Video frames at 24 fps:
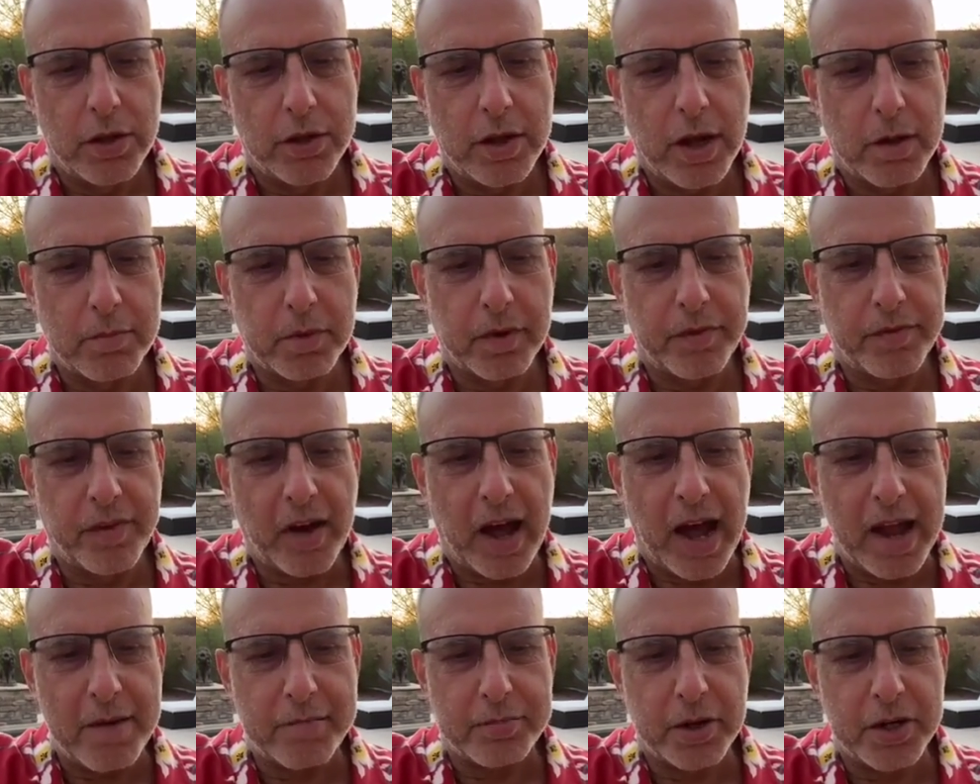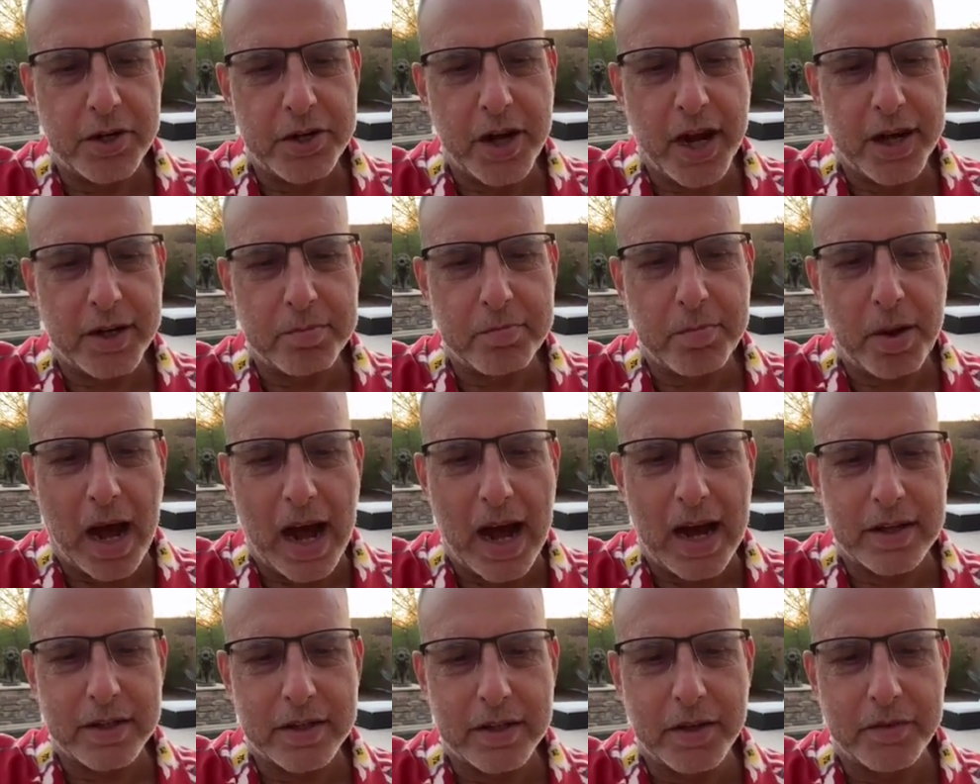Number five, project
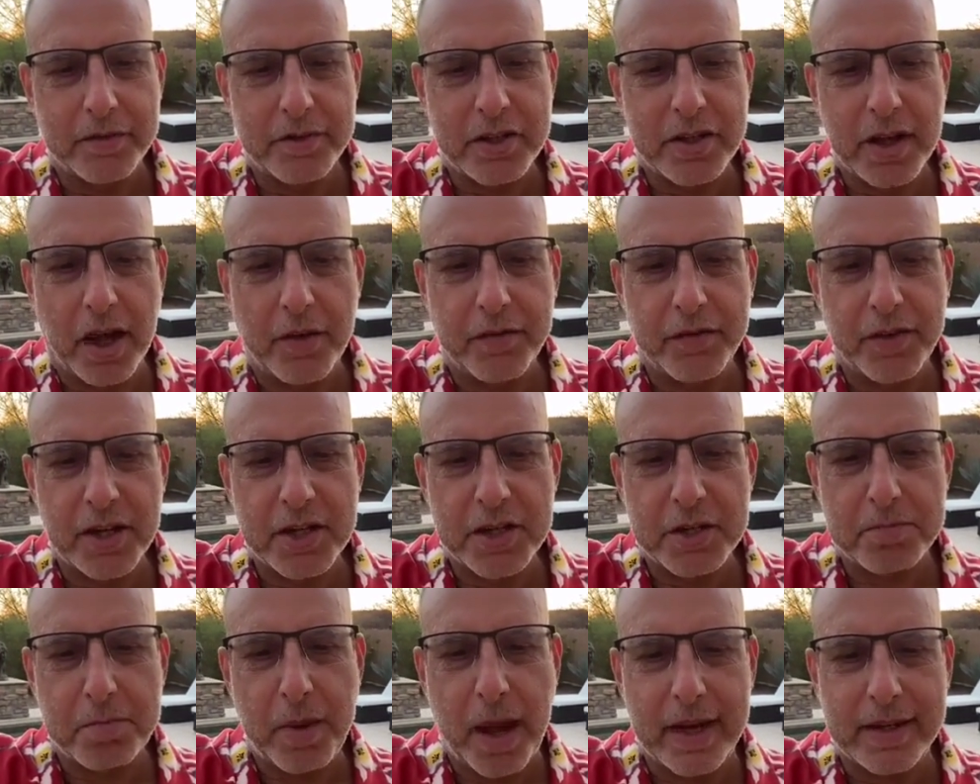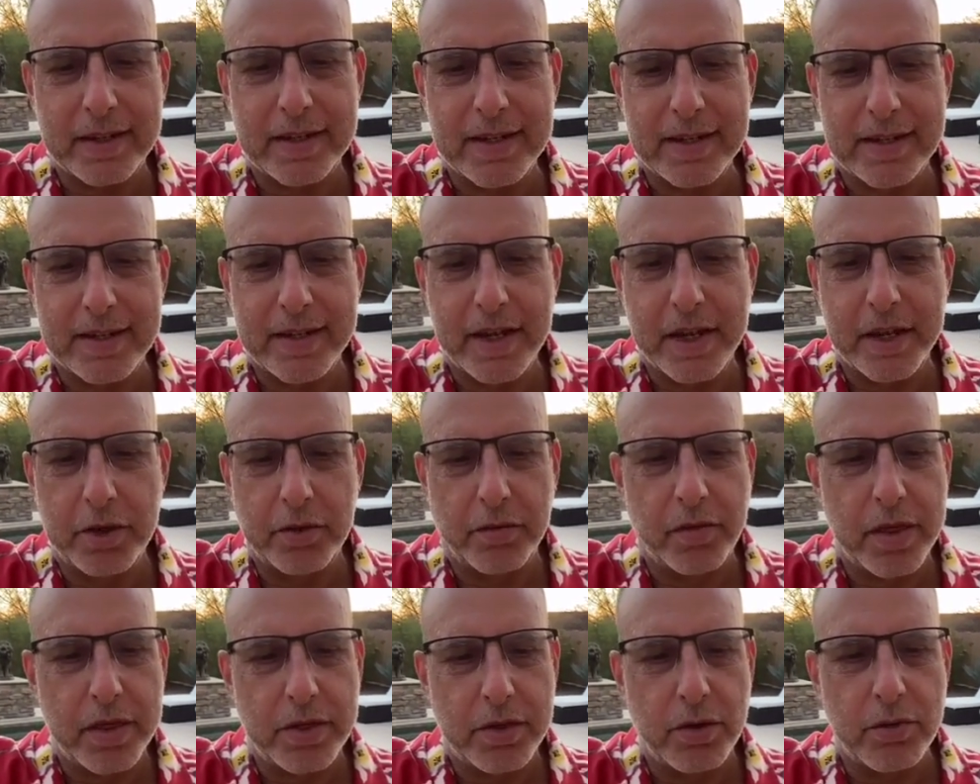positive self expectancy.
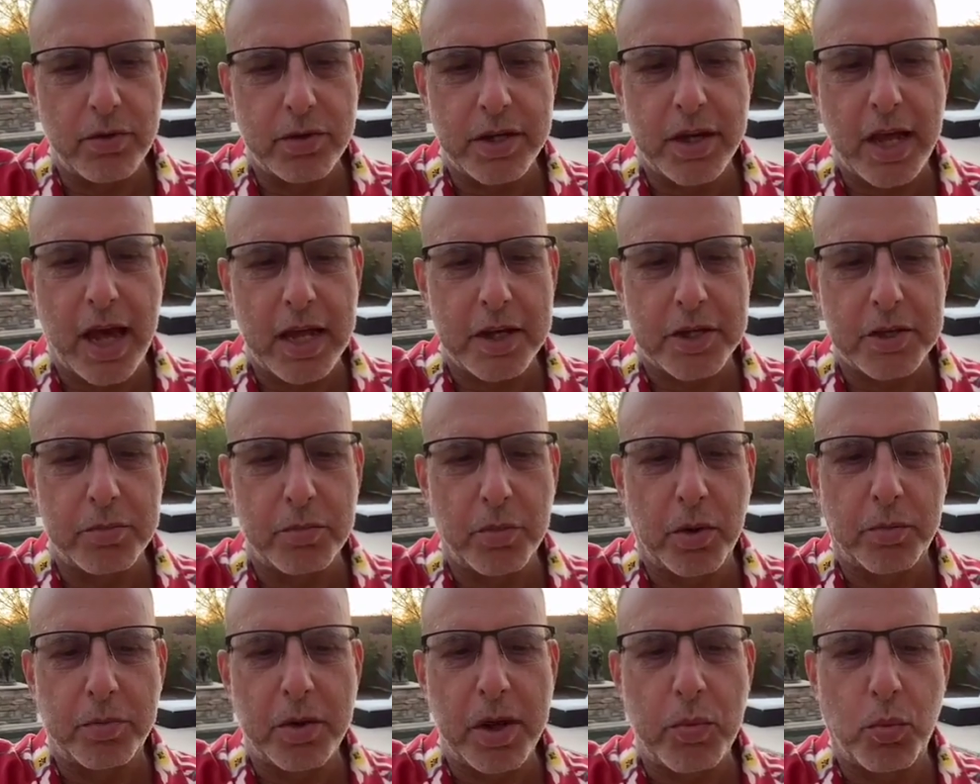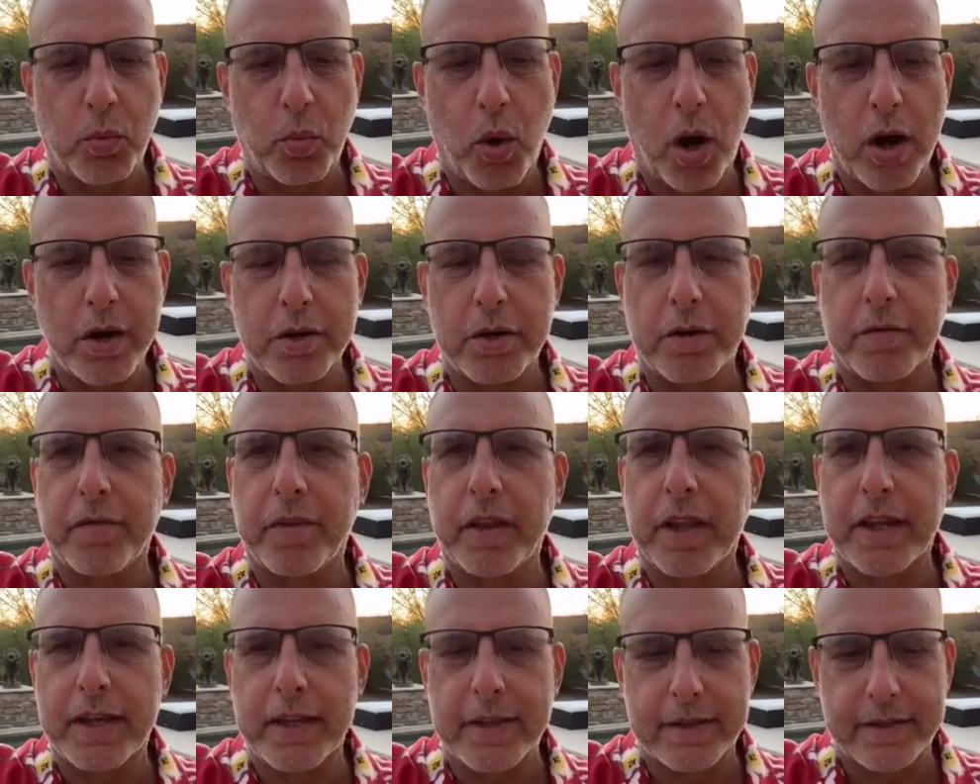Your enthusiasm will be
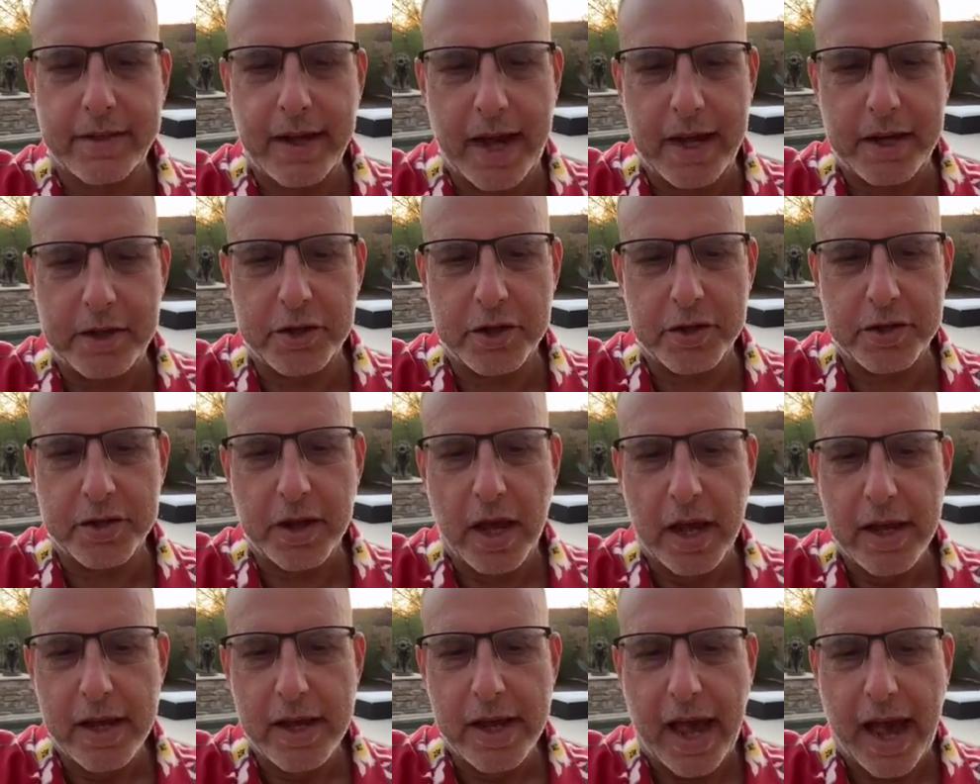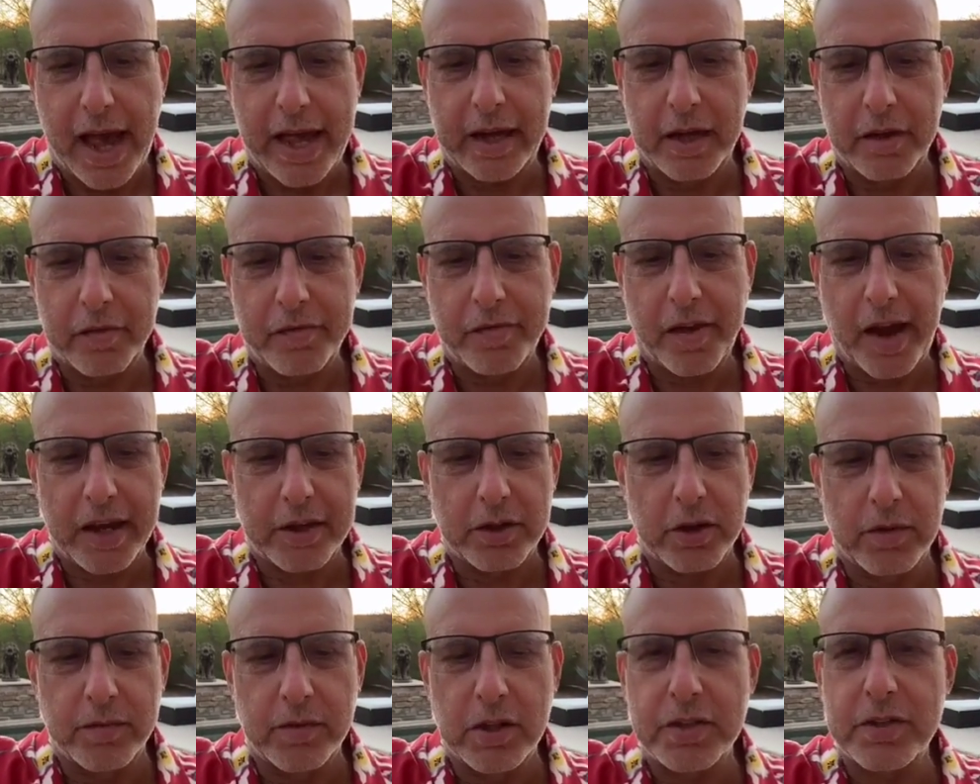wonderfully contagious and
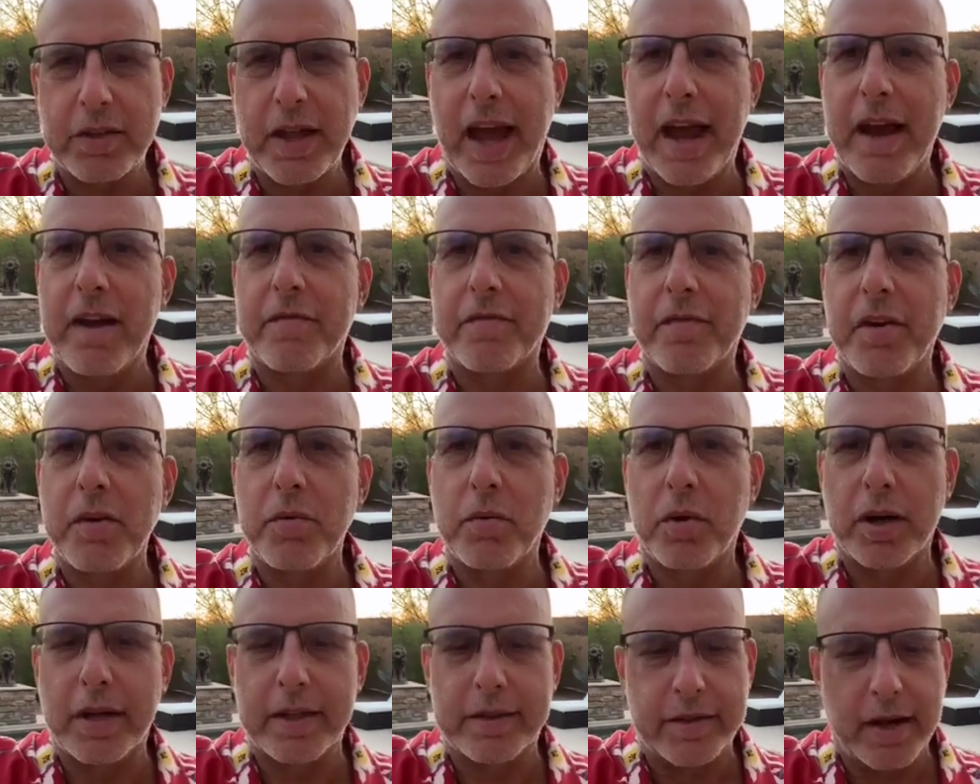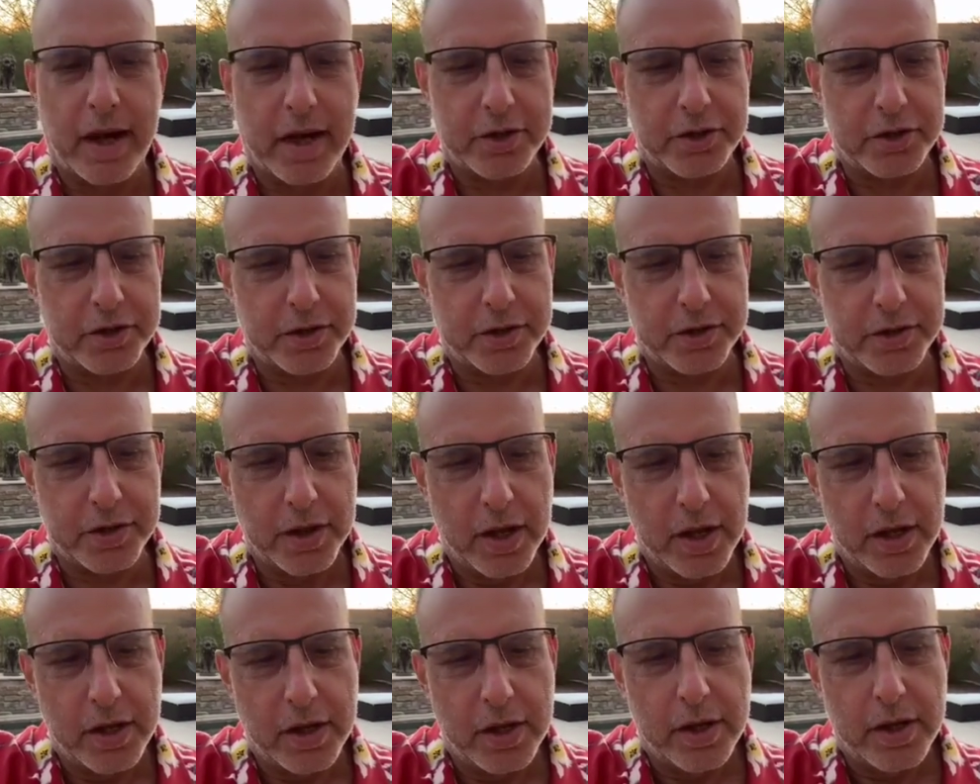infect almost everyone it touches.